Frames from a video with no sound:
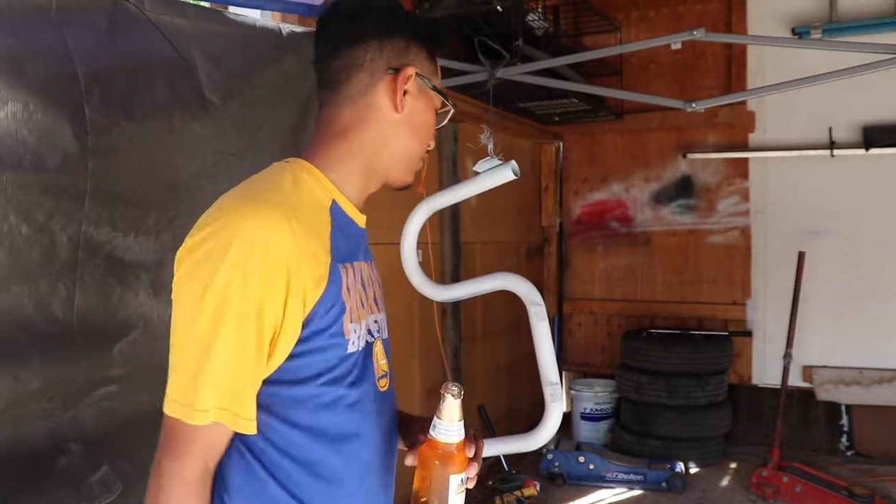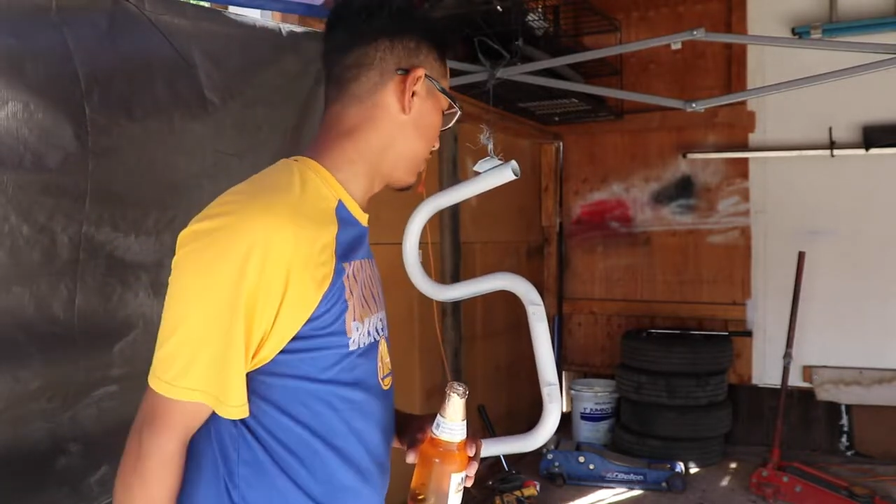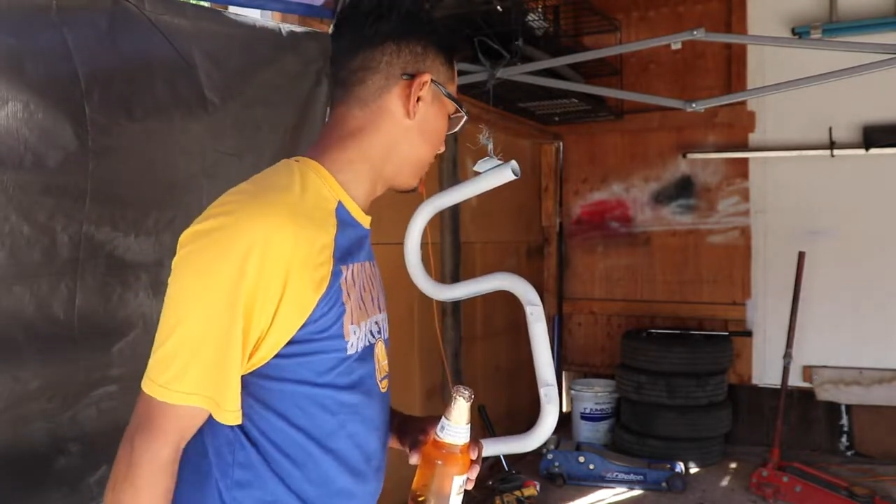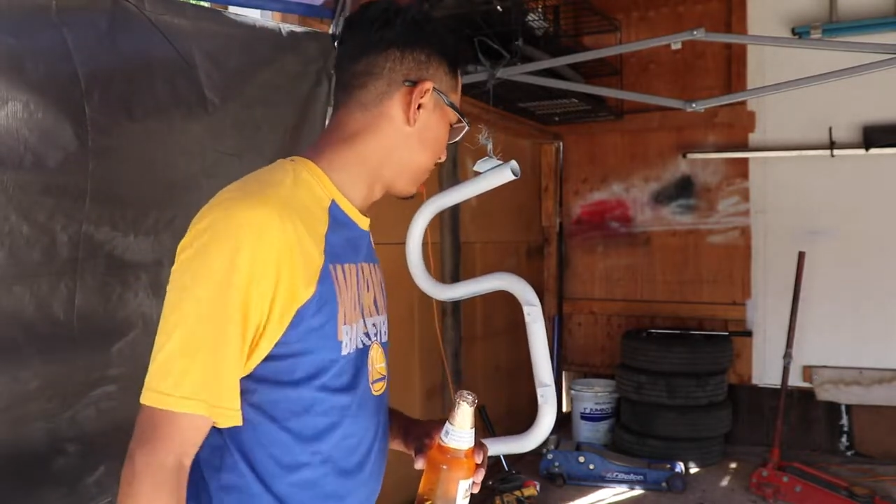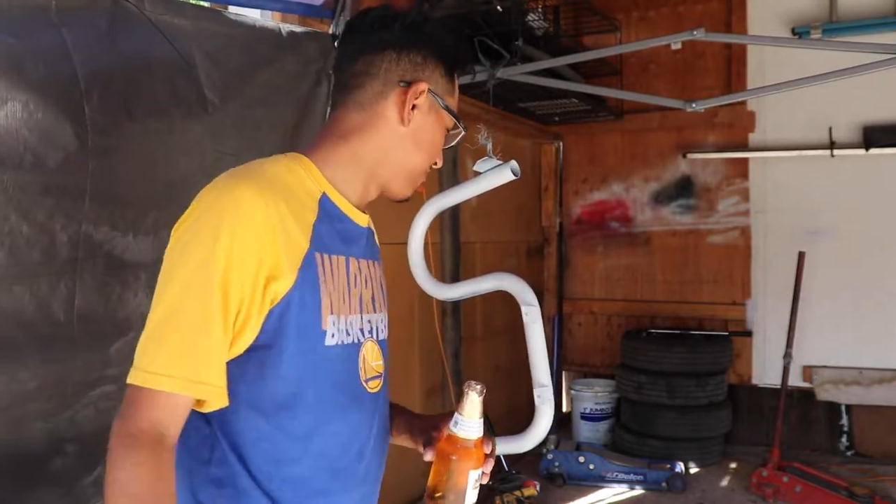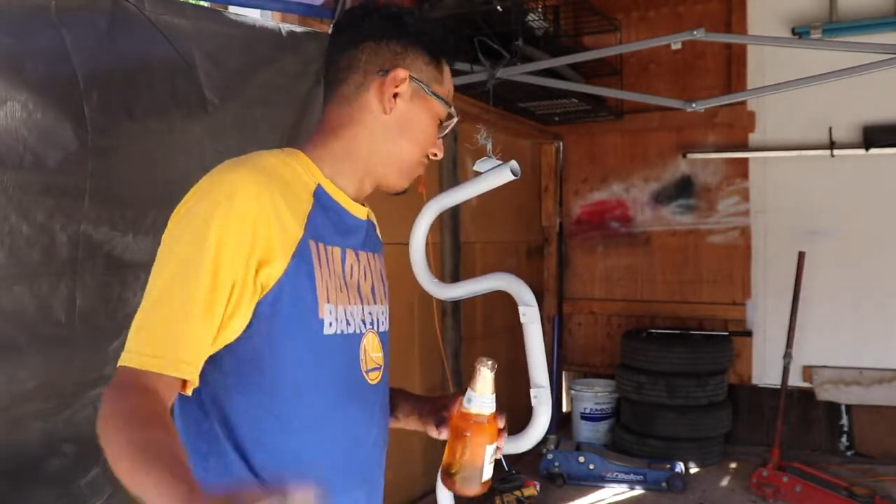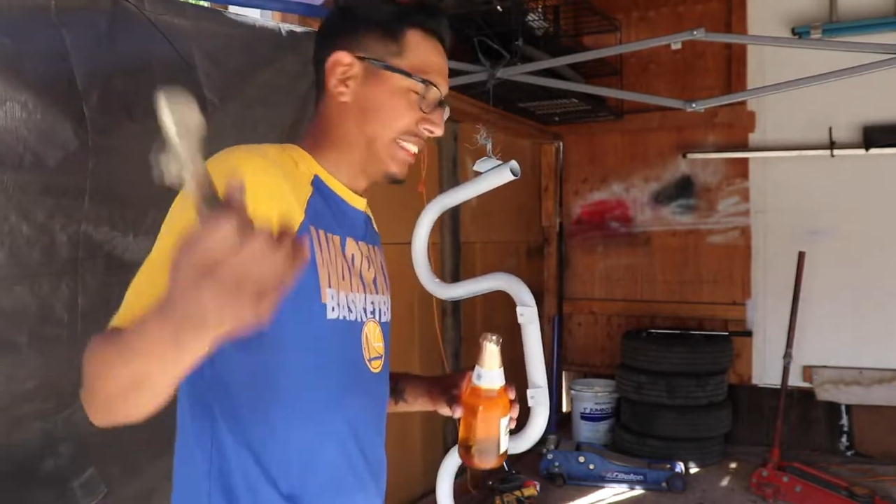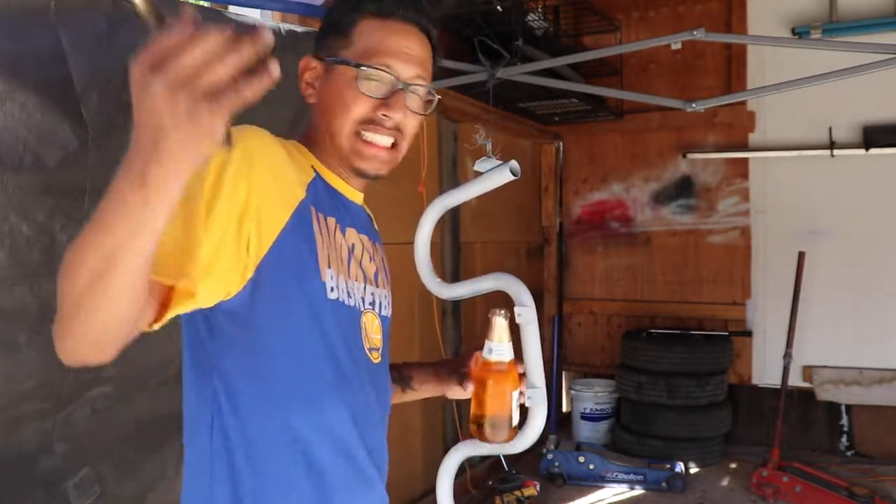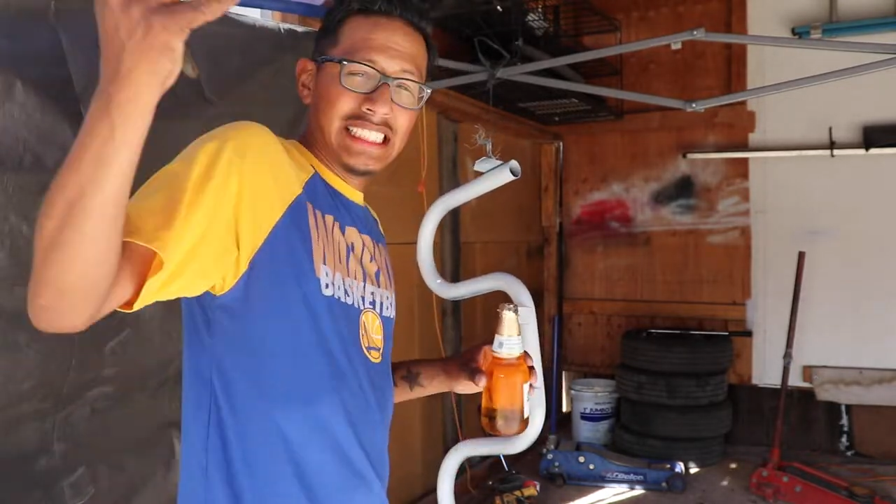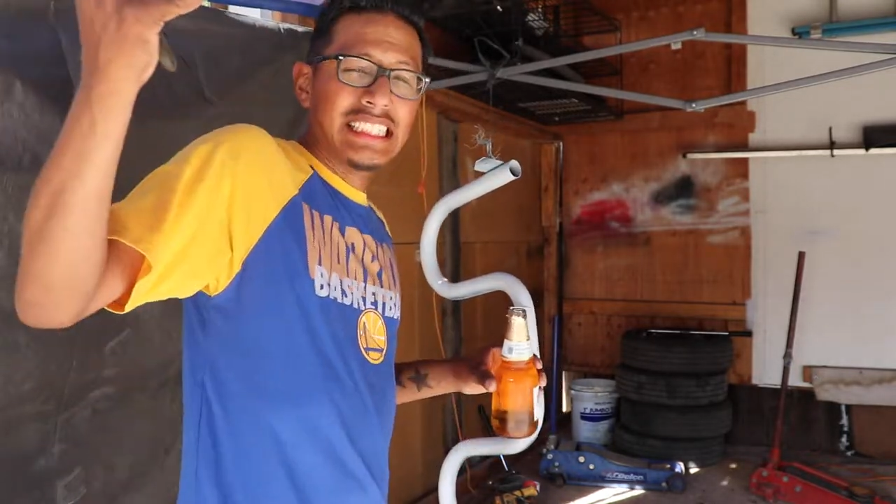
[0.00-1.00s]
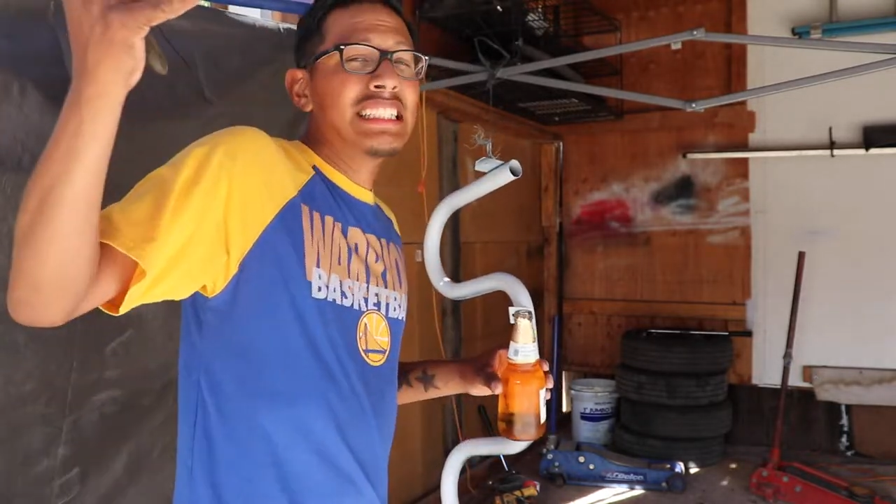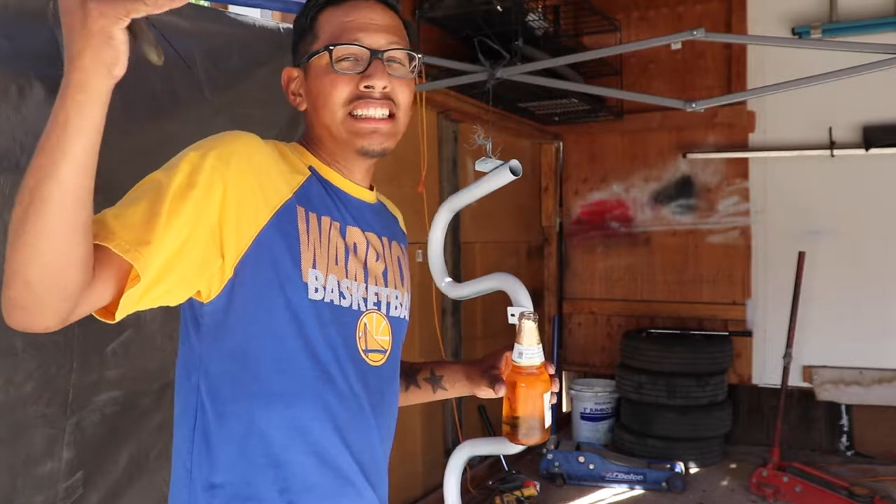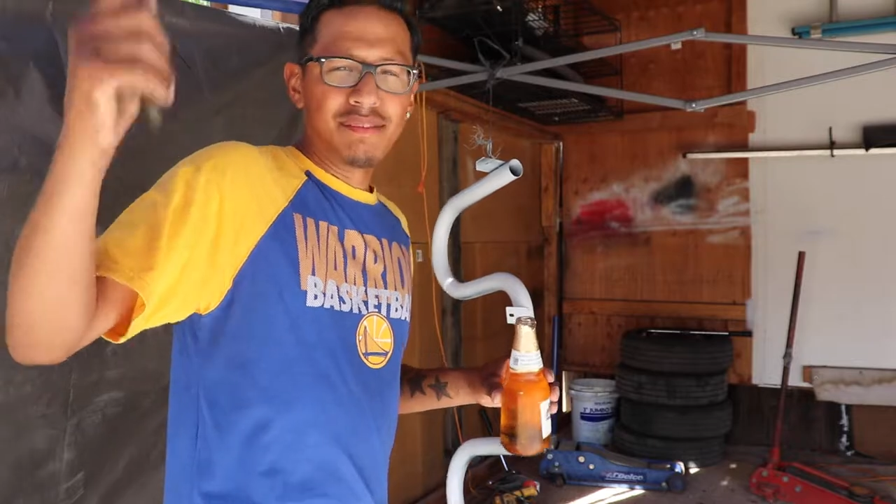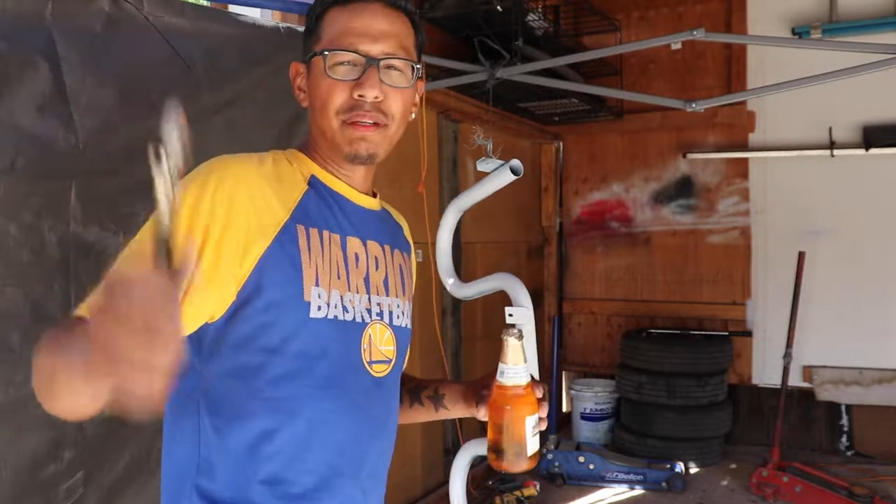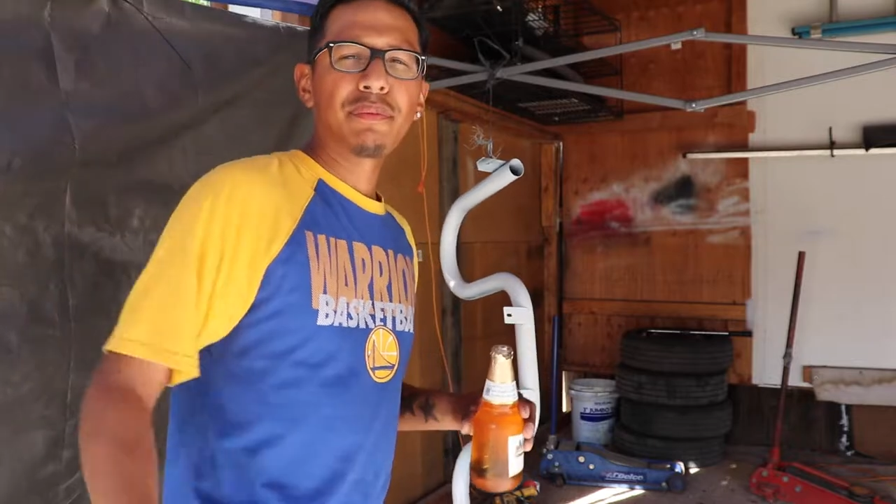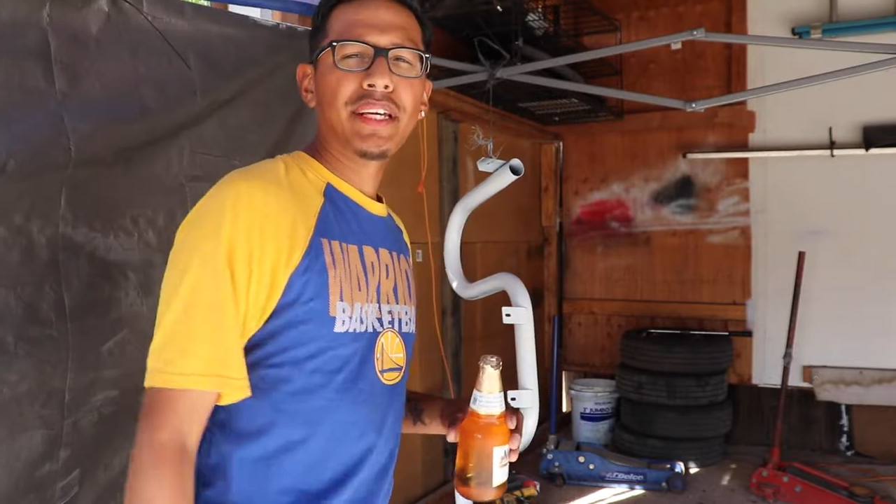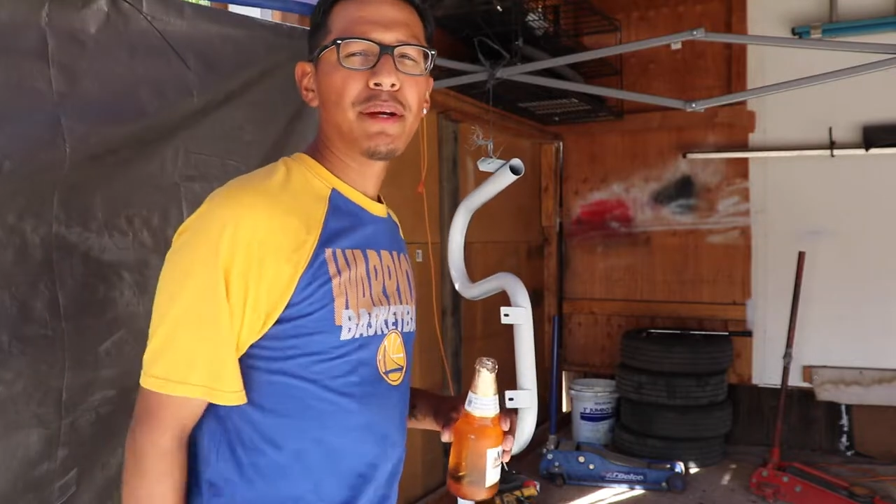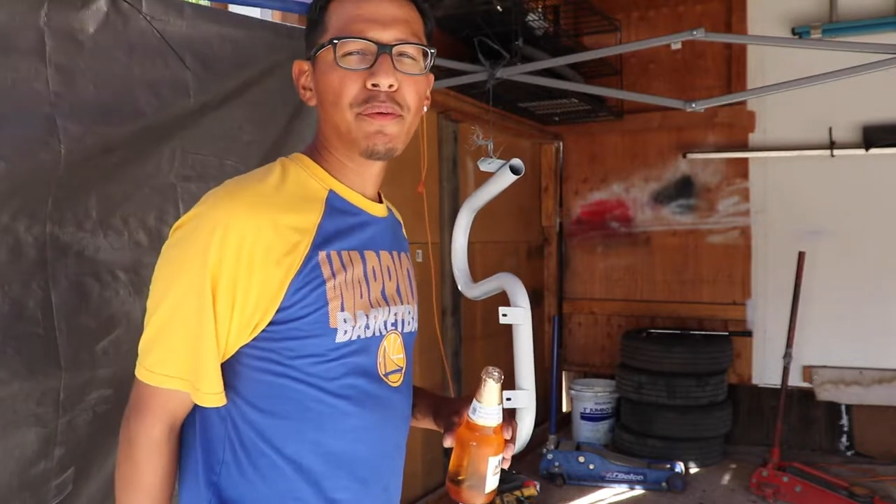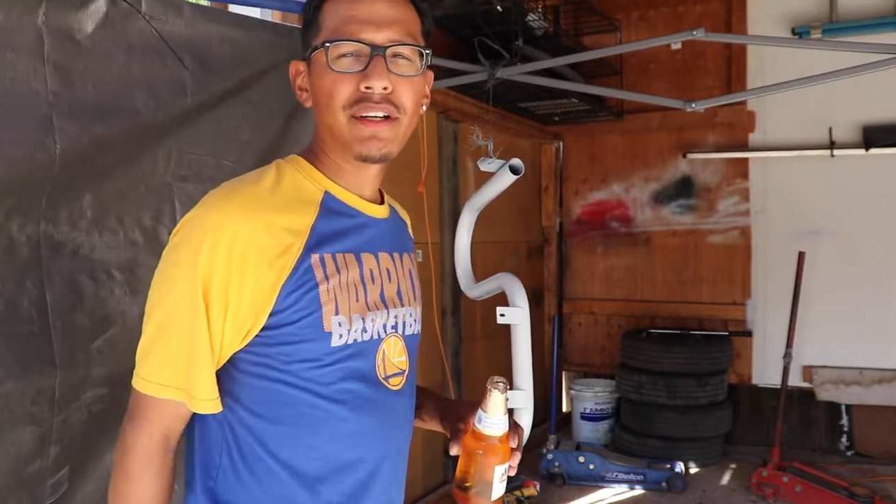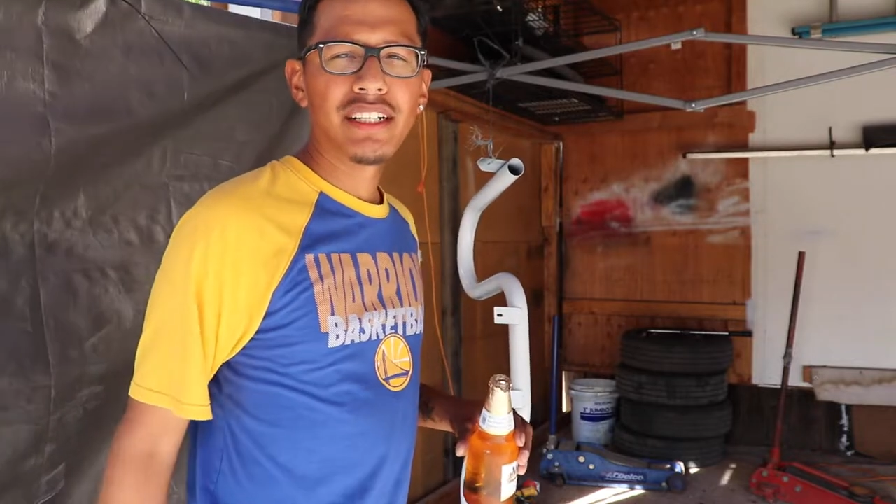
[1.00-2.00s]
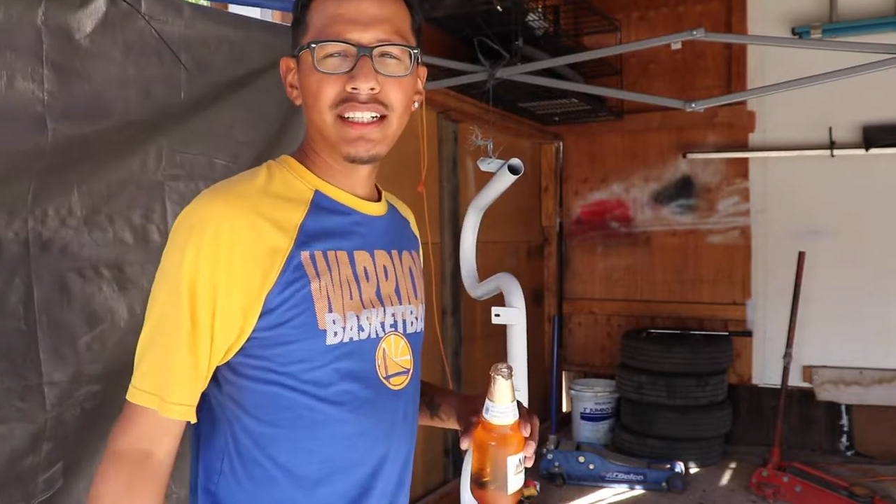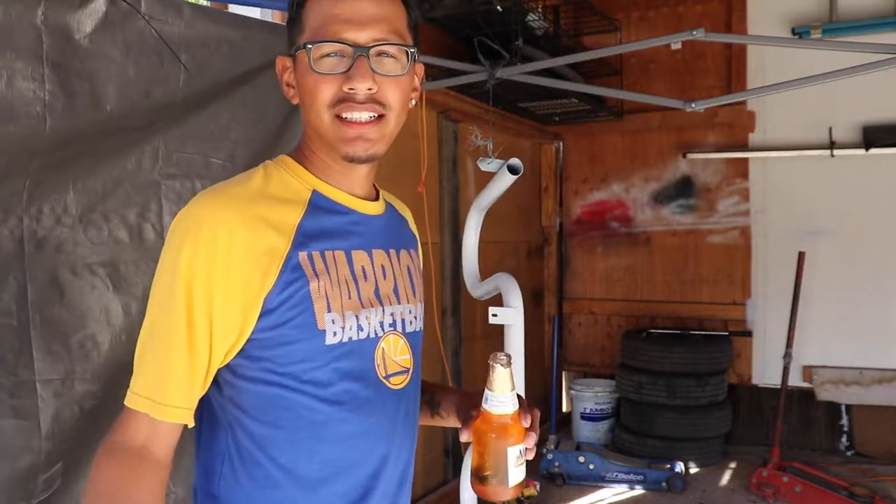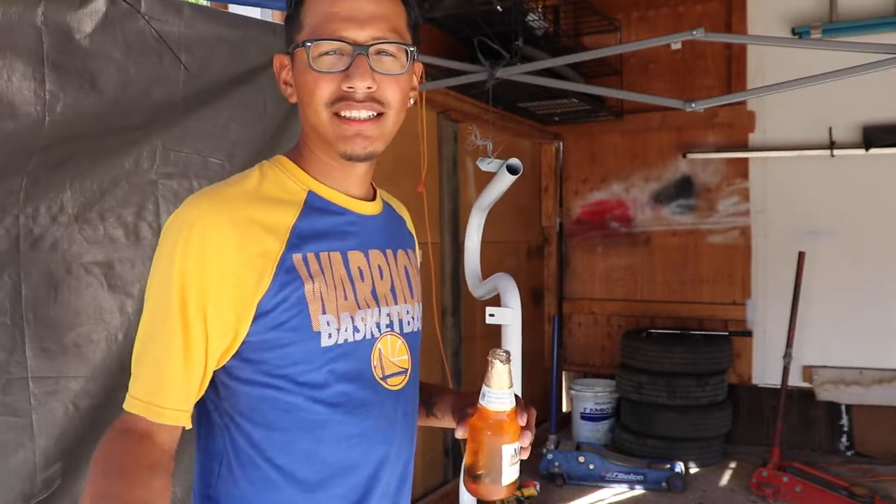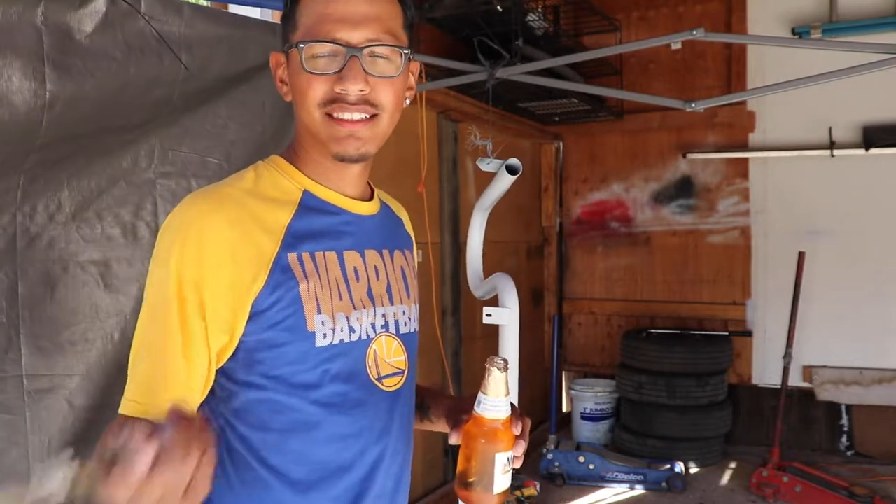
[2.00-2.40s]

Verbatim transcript: so. Pick up the camera when uh,